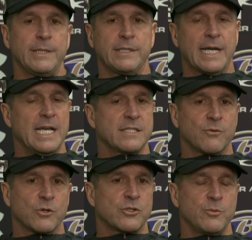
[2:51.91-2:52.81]
I mean, the
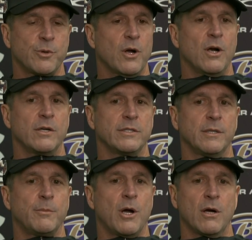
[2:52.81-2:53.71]
guys have worked super hard,
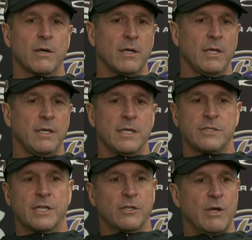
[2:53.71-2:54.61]
and Lamar
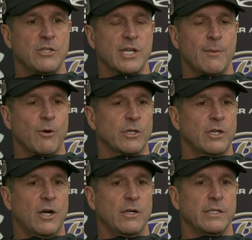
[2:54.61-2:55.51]
has done a great job
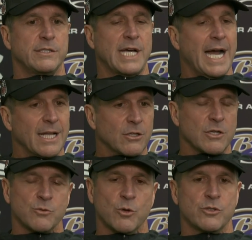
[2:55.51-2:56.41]
working hard, and
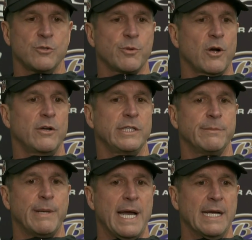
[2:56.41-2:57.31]
Tyler has worked super hard
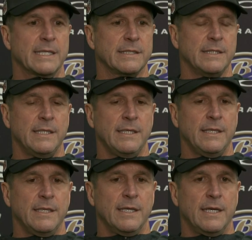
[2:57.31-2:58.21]
to get back, and
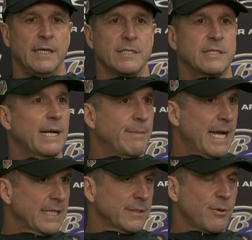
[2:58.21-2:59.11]
uh, he's
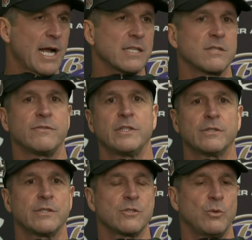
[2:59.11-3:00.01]
got back on the practice
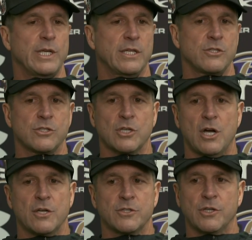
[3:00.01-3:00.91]
field this week, as you
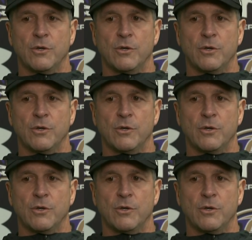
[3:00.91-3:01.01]
saw.